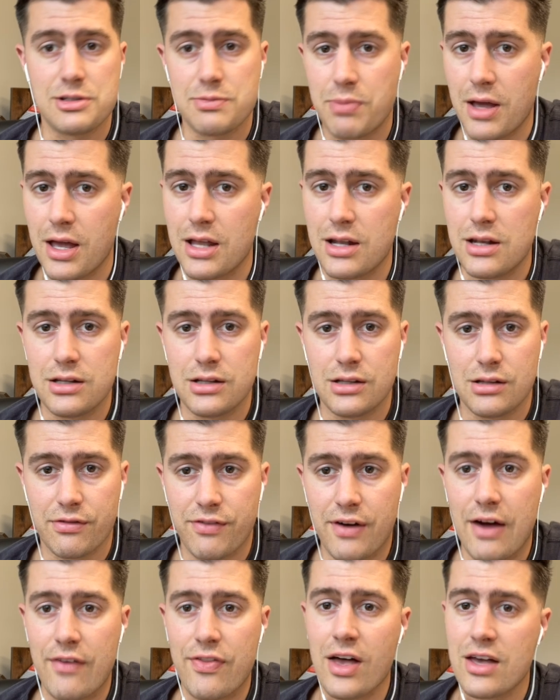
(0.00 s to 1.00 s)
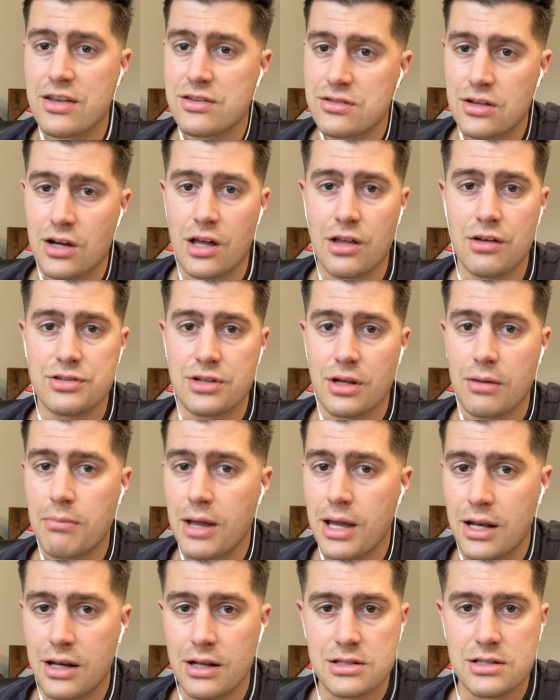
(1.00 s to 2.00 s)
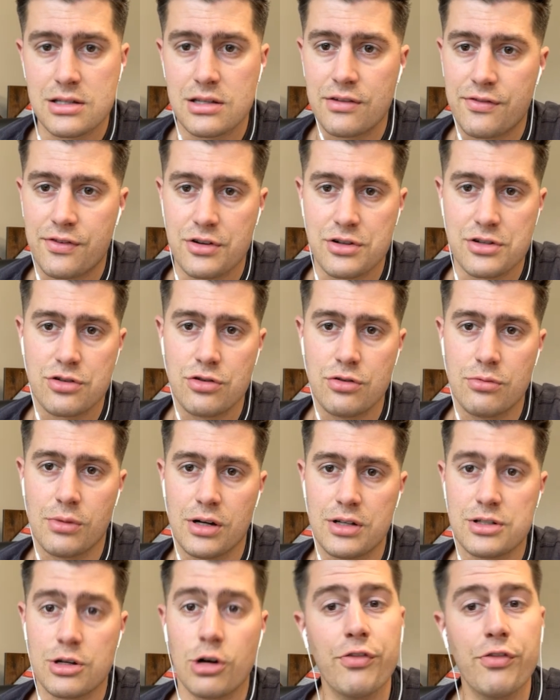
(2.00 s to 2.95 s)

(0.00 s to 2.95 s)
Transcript: spend $5,000 on maintenance in the first two months.